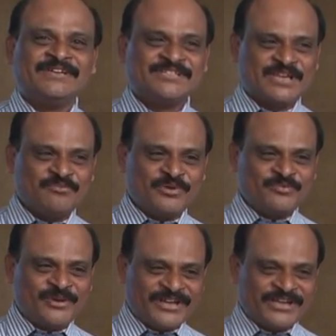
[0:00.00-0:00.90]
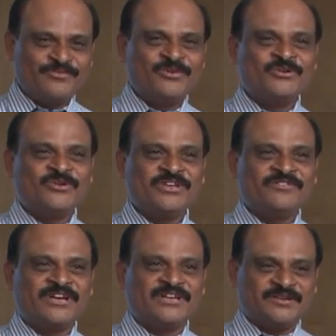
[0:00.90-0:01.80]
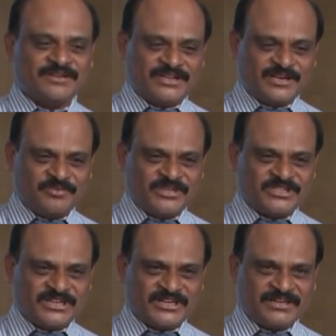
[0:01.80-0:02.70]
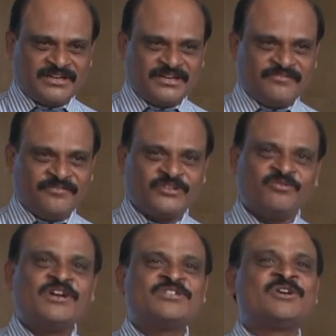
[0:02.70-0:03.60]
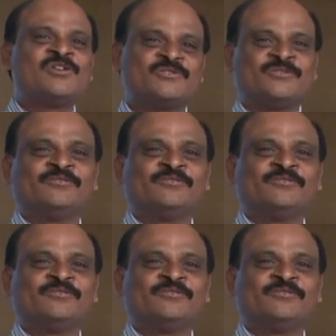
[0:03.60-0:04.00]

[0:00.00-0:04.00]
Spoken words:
Some people are able to give that picture with words also.